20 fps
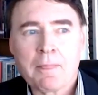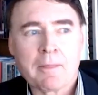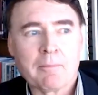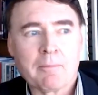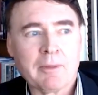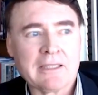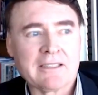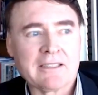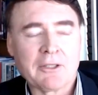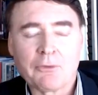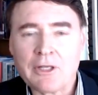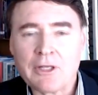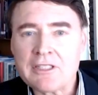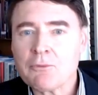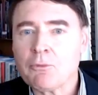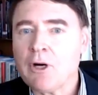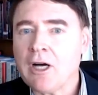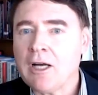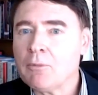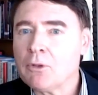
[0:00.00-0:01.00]
But the reason
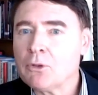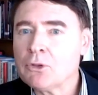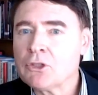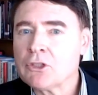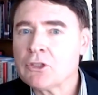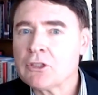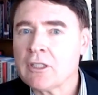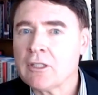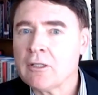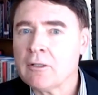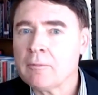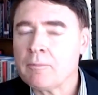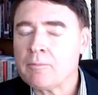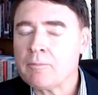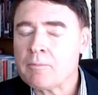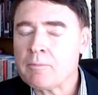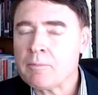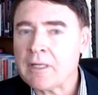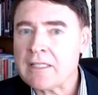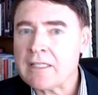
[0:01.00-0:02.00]
why I'm also
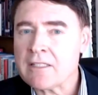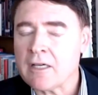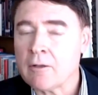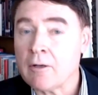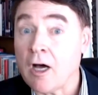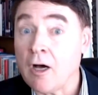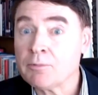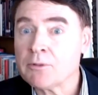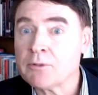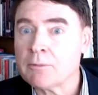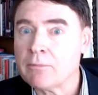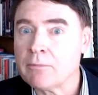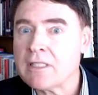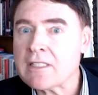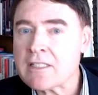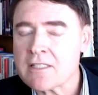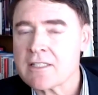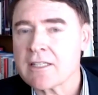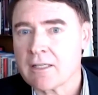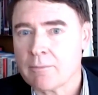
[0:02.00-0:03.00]

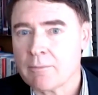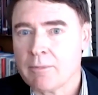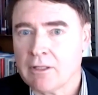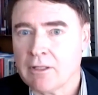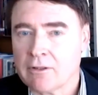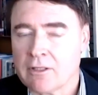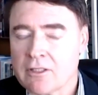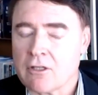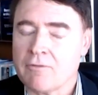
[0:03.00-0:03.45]
optimistic about this,